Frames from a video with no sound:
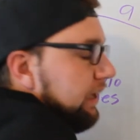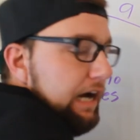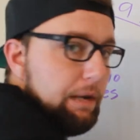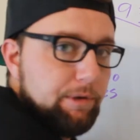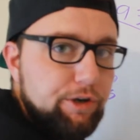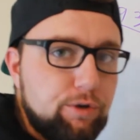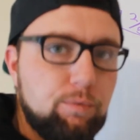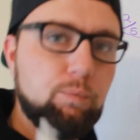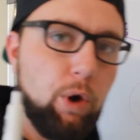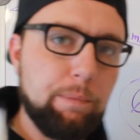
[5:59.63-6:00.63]
I'm going to do
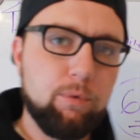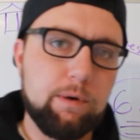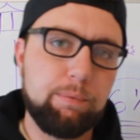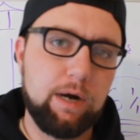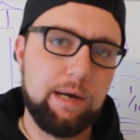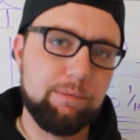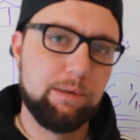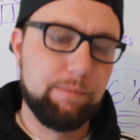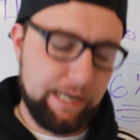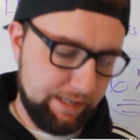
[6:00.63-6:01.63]
one more
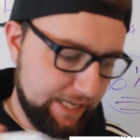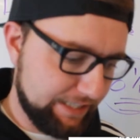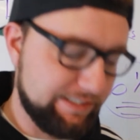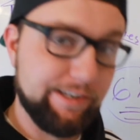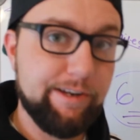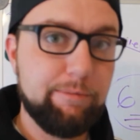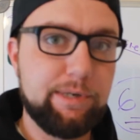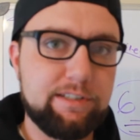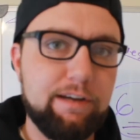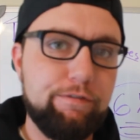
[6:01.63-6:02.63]
problem and that's it,
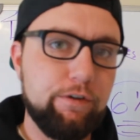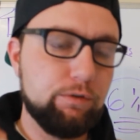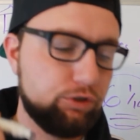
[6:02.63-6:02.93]
because I feel